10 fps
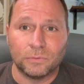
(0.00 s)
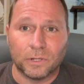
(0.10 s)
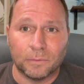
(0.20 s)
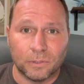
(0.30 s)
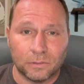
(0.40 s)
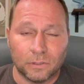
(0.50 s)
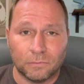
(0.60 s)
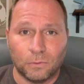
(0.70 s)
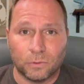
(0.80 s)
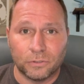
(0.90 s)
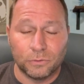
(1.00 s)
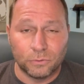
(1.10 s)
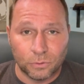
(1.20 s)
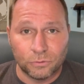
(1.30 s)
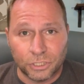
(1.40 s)
one of the most looked forward to
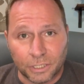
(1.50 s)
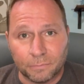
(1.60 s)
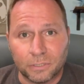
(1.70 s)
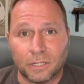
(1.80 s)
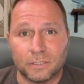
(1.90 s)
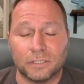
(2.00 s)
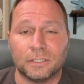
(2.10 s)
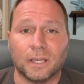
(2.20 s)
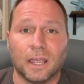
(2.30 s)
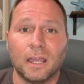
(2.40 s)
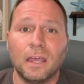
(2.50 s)
cruise ships, I should say,